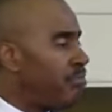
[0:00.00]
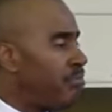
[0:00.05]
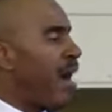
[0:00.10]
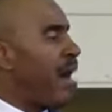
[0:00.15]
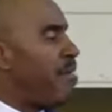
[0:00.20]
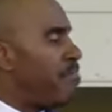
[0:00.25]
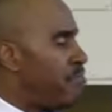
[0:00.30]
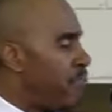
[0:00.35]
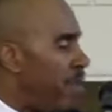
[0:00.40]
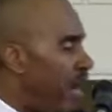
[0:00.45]

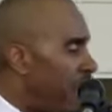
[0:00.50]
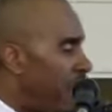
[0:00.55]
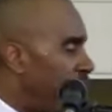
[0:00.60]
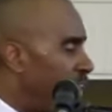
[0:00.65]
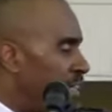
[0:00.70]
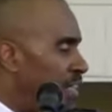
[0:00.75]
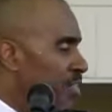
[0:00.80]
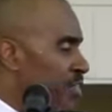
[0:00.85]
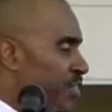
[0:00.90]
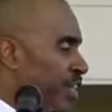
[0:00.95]
My
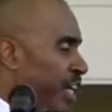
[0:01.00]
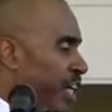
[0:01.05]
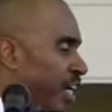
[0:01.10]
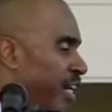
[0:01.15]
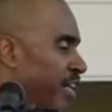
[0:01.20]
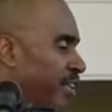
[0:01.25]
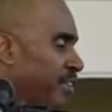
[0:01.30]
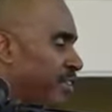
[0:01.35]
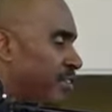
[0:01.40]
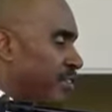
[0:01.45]
mother is
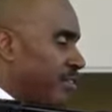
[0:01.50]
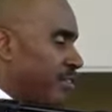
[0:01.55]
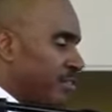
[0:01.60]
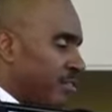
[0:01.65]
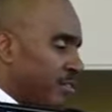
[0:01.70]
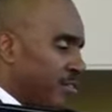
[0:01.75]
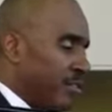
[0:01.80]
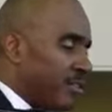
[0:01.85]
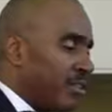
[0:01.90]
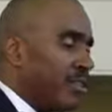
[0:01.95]
here.
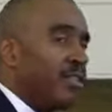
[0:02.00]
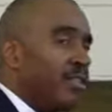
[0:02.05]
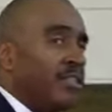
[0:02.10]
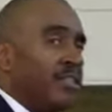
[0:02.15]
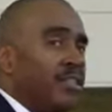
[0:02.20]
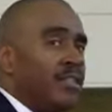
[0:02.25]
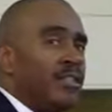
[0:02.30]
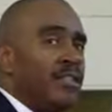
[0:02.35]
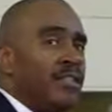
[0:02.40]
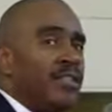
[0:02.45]

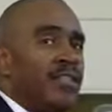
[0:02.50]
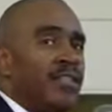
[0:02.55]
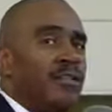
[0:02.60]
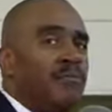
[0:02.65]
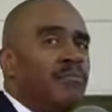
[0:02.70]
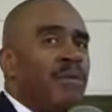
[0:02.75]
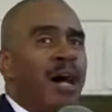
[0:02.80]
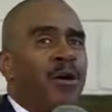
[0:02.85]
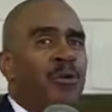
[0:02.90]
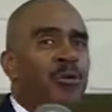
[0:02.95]

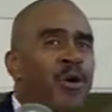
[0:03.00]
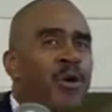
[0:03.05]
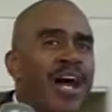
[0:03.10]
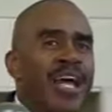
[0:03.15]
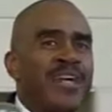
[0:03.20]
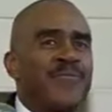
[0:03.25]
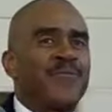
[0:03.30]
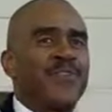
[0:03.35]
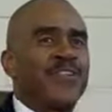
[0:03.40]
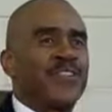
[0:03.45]
My
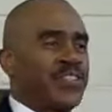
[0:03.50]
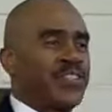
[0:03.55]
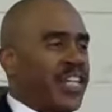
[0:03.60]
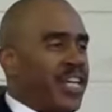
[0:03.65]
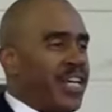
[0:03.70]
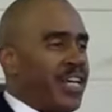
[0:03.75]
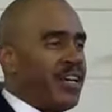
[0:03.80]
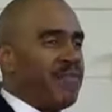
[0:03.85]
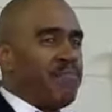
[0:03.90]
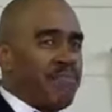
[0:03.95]
wife is
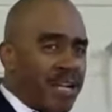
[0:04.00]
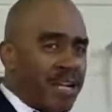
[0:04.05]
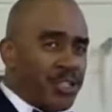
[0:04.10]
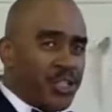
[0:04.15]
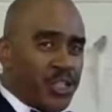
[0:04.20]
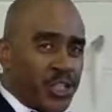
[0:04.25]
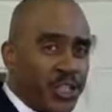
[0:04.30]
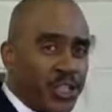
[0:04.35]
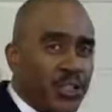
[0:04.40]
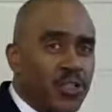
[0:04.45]
here. My
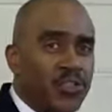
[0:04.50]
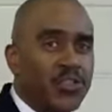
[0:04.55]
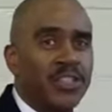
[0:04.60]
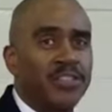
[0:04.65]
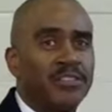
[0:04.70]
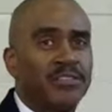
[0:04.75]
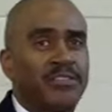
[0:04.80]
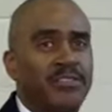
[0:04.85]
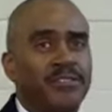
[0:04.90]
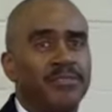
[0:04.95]

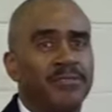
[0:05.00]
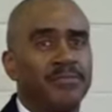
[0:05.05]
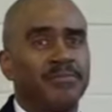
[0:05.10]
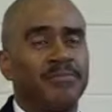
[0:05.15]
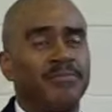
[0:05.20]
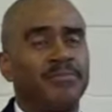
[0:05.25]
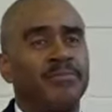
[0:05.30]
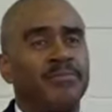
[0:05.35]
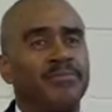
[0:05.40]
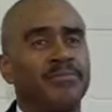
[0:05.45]
children.
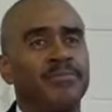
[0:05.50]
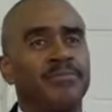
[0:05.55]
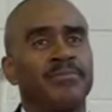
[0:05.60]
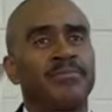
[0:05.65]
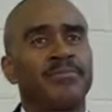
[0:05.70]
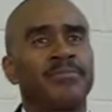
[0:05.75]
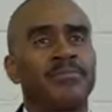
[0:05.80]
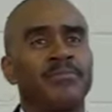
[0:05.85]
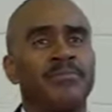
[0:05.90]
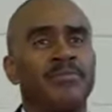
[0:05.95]

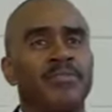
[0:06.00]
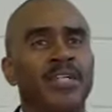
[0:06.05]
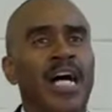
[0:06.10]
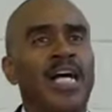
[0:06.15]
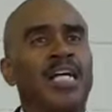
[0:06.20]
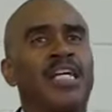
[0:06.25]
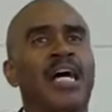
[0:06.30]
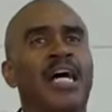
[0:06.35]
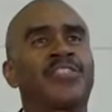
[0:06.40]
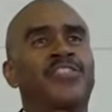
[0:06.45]

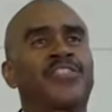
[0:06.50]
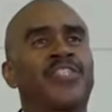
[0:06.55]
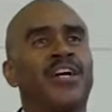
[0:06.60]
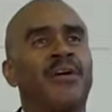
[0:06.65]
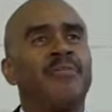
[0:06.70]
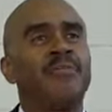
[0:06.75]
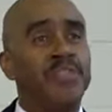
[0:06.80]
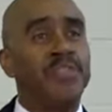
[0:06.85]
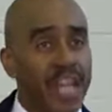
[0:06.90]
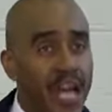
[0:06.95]
I got
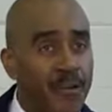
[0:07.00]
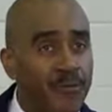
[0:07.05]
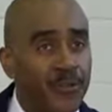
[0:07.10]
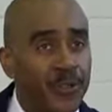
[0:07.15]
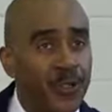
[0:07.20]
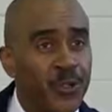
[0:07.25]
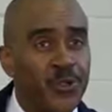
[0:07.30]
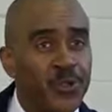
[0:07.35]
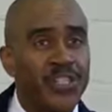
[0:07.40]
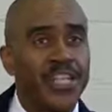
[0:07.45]
some
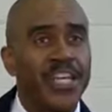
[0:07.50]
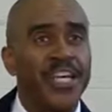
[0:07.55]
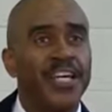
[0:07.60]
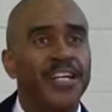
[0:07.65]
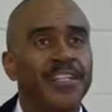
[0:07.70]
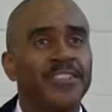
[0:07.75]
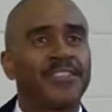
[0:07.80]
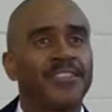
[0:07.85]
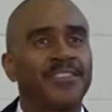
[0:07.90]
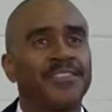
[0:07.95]
nephews
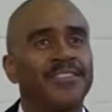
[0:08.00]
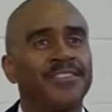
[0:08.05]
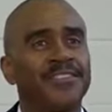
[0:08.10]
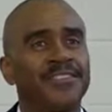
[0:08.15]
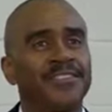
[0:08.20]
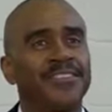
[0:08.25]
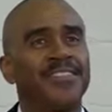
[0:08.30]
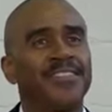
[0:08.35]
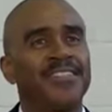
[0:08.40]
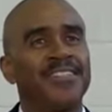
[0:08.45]
here.
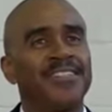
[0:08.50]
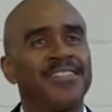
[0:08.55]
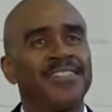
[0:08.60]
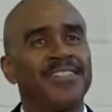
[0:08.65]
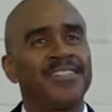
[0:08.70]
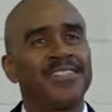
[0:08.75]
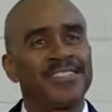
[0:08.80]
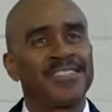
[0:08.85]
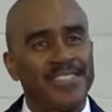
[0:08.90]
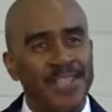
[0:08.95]

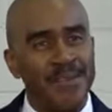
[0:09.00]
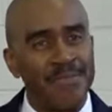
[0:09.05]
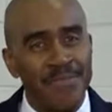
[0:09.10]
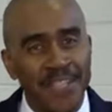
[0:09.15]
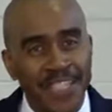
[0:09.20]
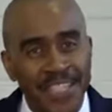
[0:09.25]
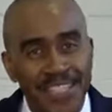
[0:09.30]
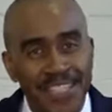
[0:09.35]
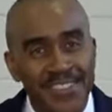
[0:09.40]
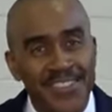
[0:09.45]

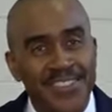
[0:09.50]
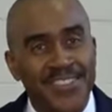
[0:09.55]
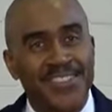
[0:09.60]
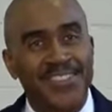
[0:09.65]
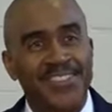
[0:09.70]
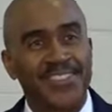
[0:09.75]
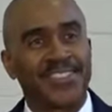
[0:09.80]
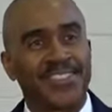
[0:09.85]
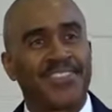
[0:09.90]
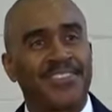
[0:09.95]
Some
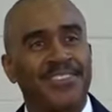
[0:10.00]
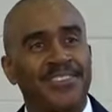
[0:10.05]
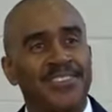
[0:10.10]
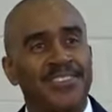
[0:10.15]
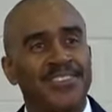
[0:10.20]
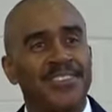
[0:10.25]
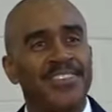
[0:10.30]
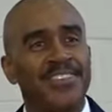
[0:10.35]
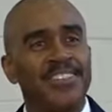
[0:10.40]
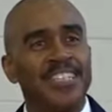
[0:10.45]
niece.
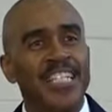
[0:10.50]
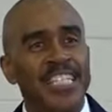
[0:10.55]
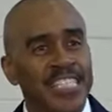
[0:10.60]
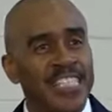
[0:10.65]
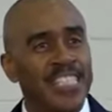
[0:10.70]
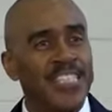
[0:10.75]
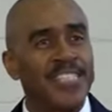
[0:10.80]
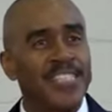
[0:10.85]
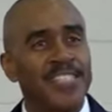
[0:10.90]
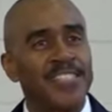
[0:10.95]

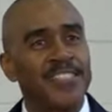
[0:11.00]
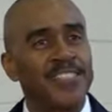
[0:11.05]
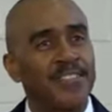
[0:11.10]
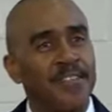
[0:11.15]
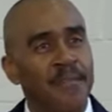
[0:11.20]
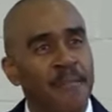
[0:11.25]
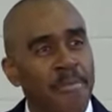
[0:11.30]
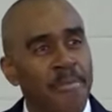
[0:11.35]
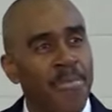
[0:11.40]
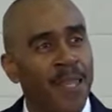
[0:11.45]
Nieces.